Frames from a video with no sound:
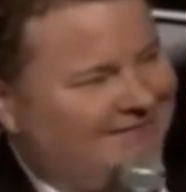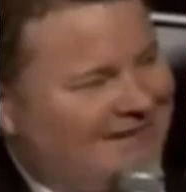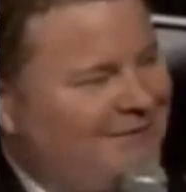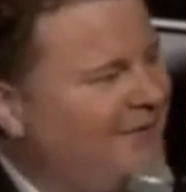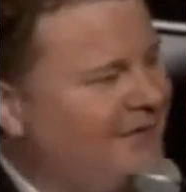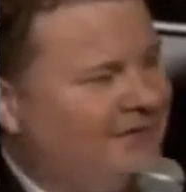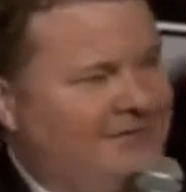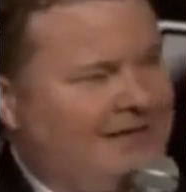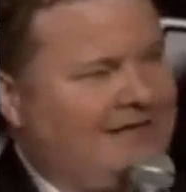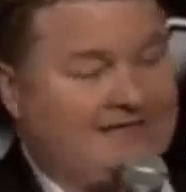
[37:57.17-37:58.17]
Never been good
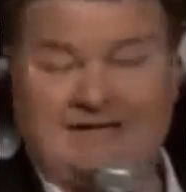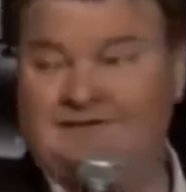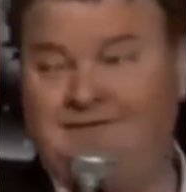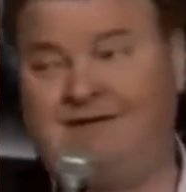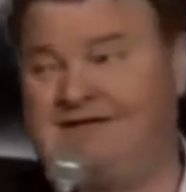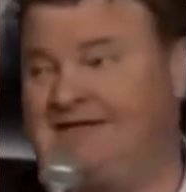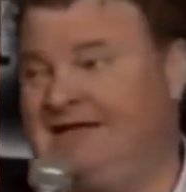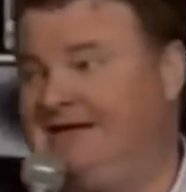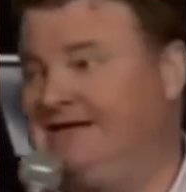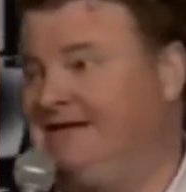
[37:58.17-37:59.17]
with my hands. Can't fix
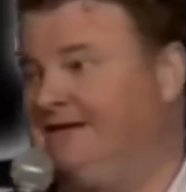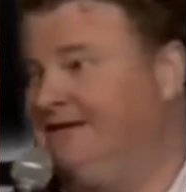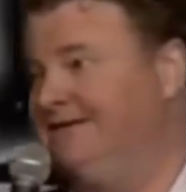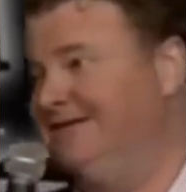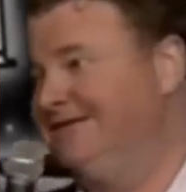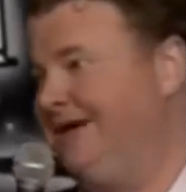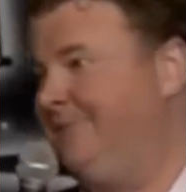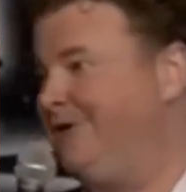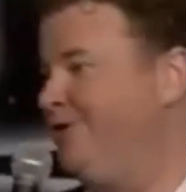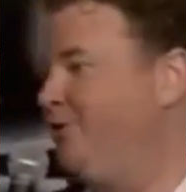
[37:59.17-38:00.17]
anything. I
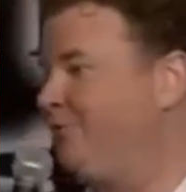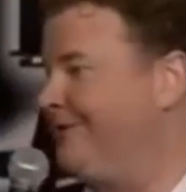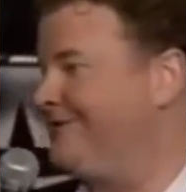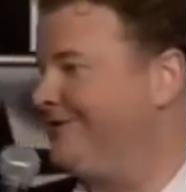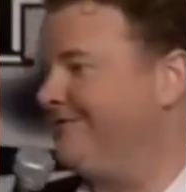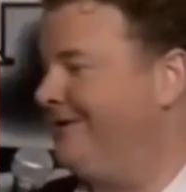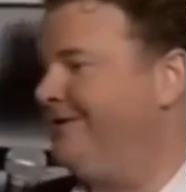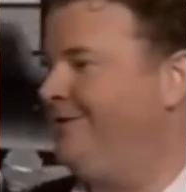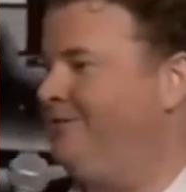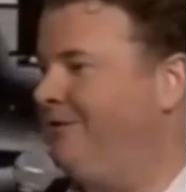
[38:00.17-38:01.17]
bought a new printer because my
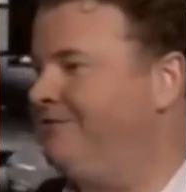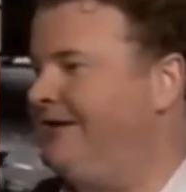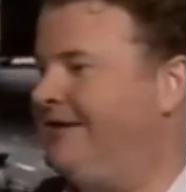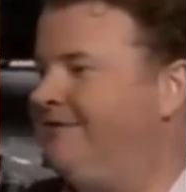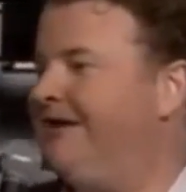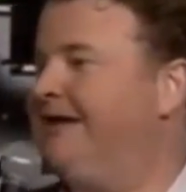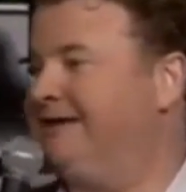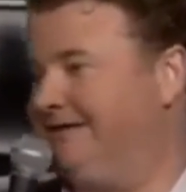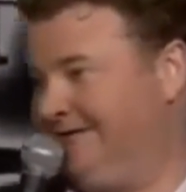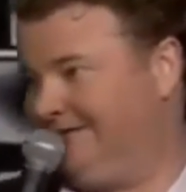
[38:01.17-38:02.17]
old one ran out of
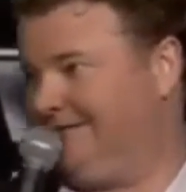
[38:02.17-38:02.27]
ink.